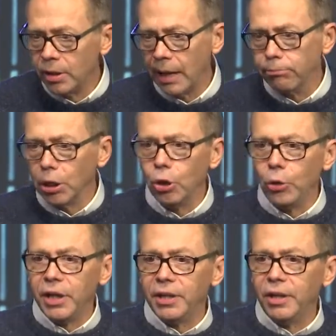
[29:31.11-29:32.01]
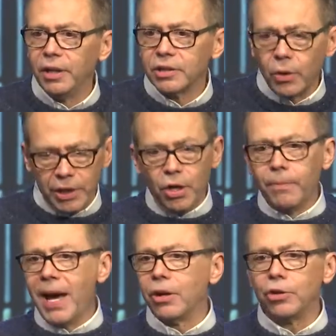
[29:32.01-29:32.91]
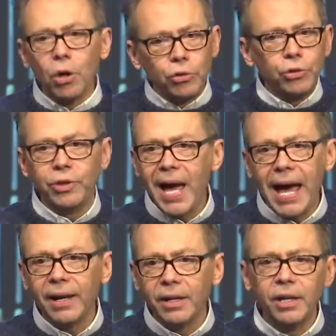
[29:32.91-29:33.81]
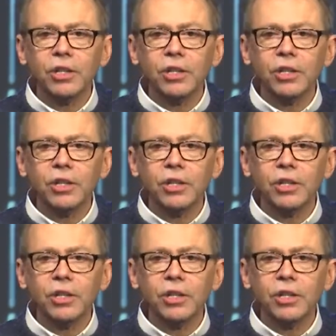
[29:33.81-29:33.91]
I blew it, so it don't matter. Don't do that.